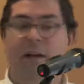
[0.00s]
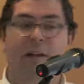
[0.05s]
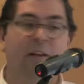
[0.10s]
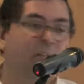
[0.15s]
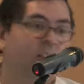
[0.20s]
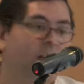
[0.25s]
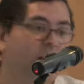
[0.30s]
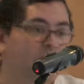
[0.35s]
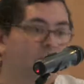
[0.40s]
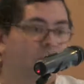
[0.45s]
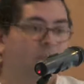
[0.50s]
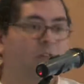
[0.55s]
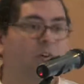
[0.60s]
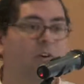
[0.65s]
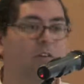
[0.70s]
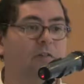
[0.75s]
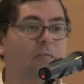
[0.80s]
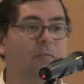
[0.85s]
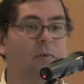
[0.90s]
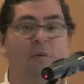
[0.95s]
And it's kind of a
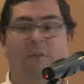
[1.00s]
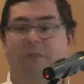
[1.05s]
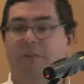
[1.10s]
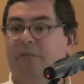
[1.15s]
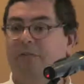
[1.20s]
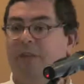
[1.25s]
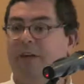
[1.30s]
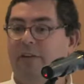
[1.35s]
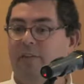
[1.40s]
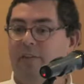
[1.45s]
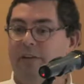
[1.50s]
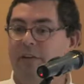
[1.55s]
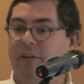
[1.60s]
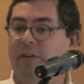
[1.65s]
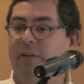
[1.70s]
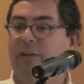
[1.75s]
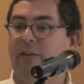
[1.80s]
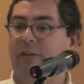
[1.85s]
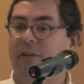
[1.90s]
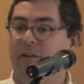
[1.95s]
sort of policy
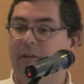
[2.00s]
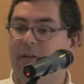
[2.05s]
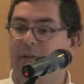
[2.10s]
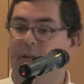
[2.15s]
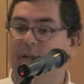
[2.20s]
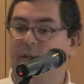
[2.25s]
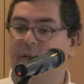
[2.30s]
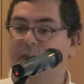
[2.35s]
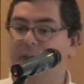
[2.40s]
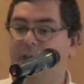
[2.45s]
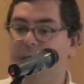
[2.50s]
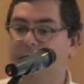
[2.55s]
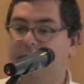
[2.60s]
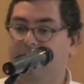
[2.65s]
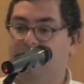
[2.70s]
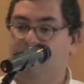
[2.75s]
advising on the